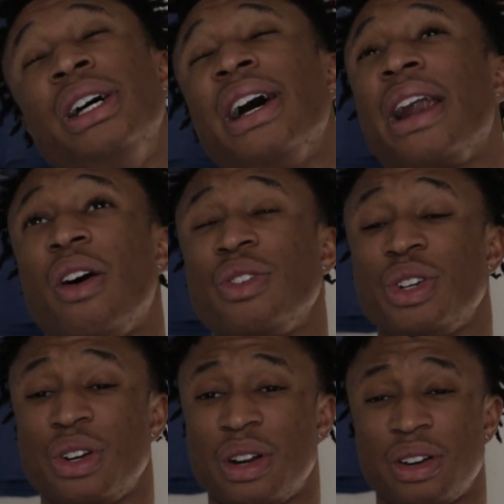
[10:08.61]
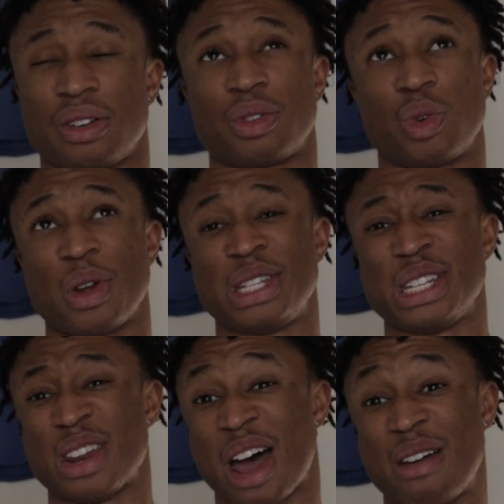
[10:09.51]
had
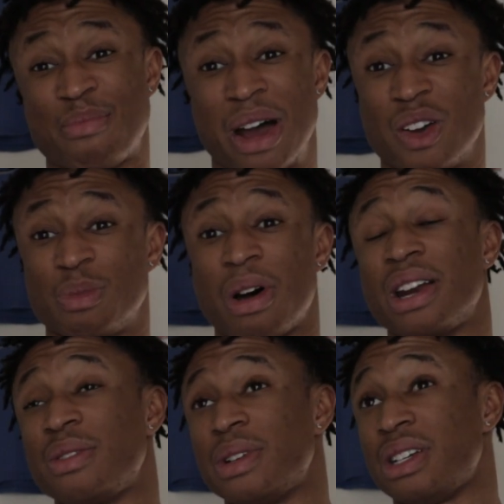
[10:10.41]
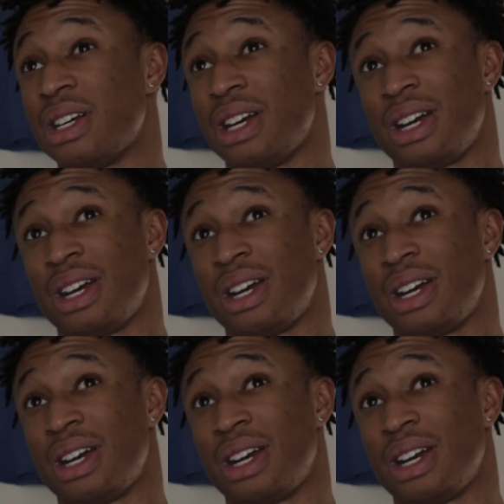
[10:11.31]
129 pounds body weight.